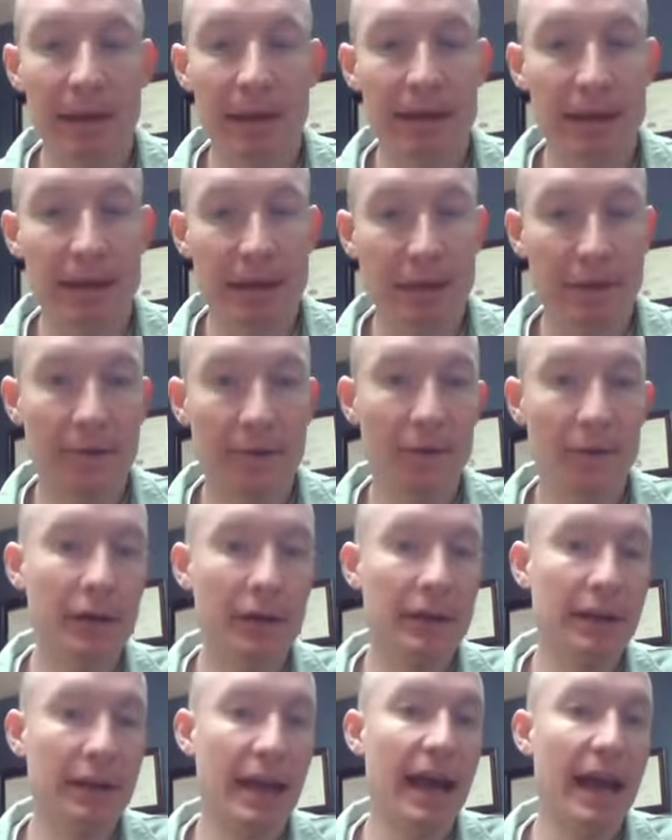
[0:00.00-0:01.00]
that the
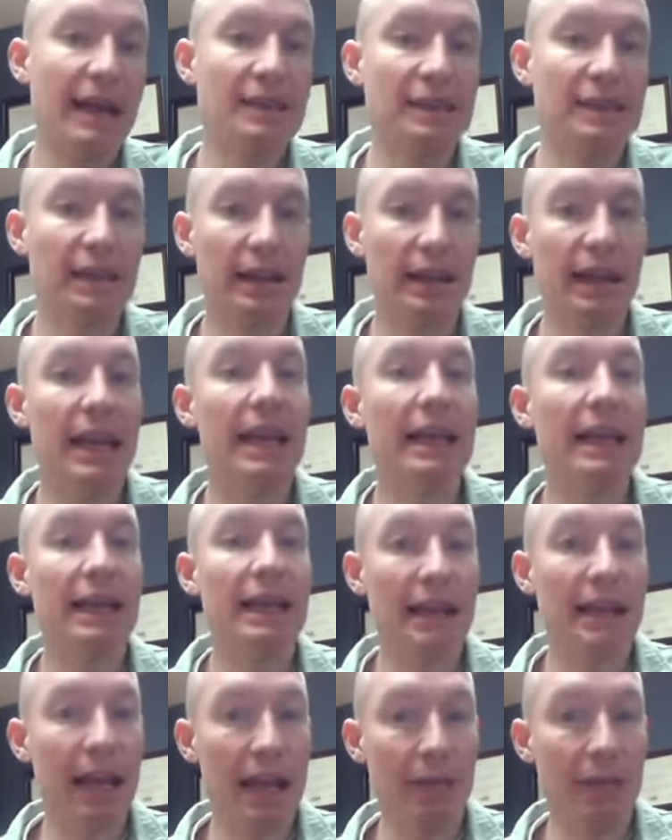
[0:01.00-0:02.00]
foot has to the knee
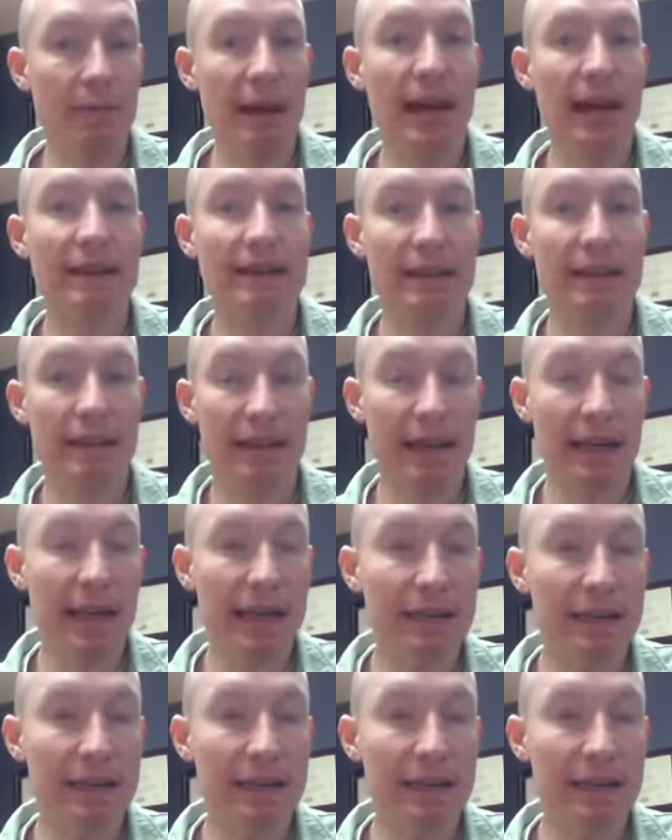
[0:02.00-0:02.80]
and the hip has to the knee.